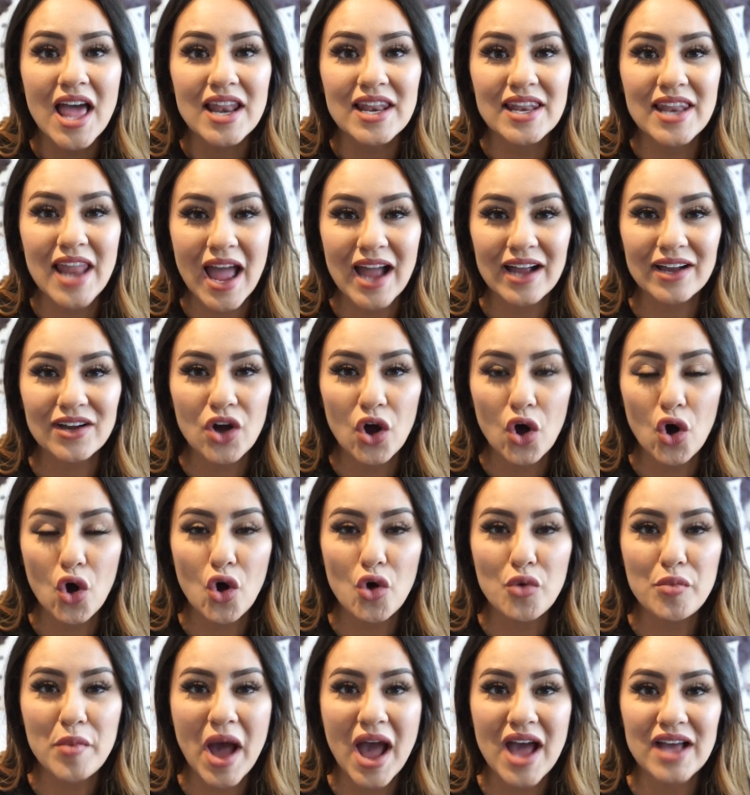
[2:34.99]

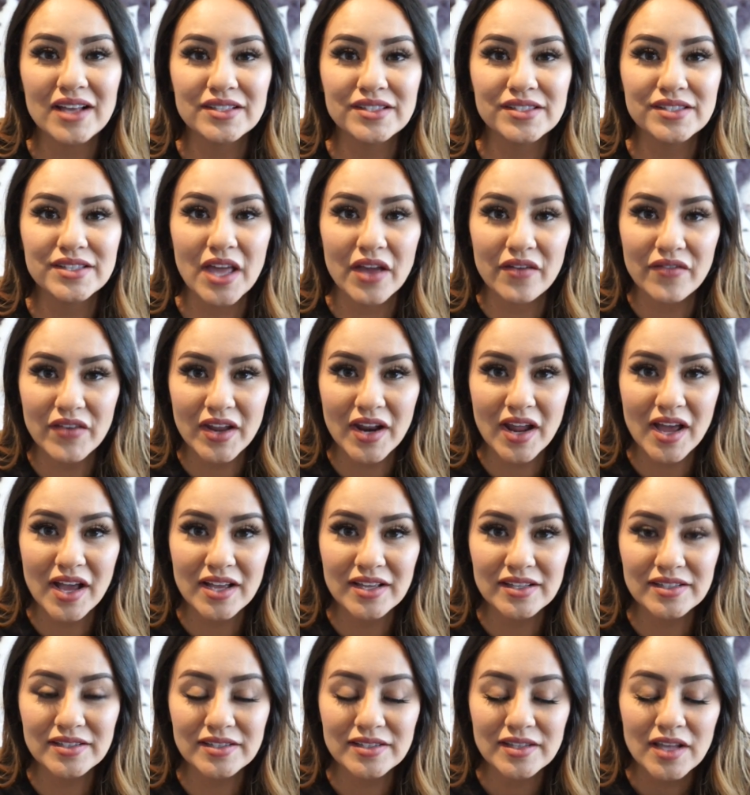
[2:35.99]
Lancôme has given
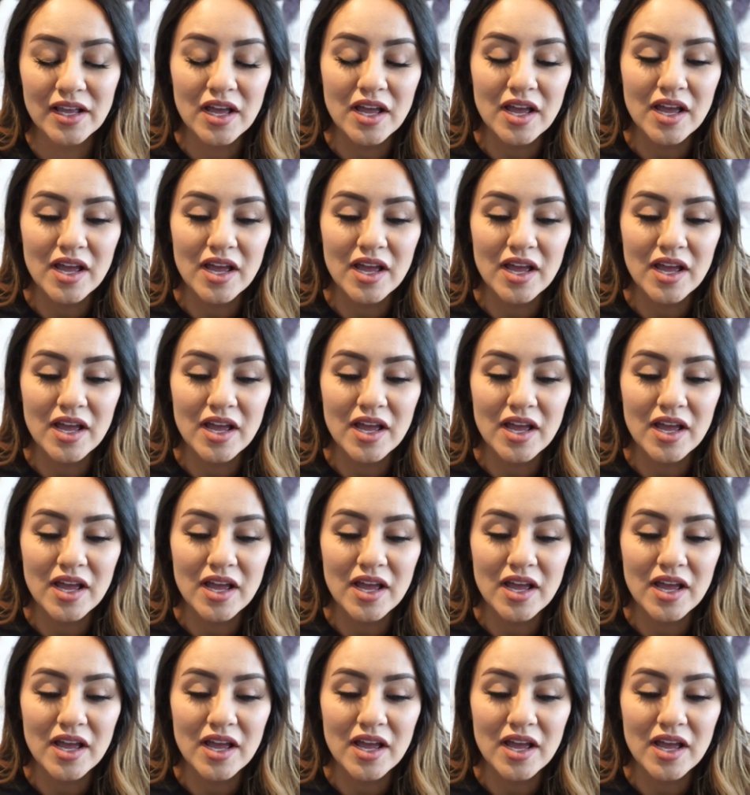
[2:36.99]
us,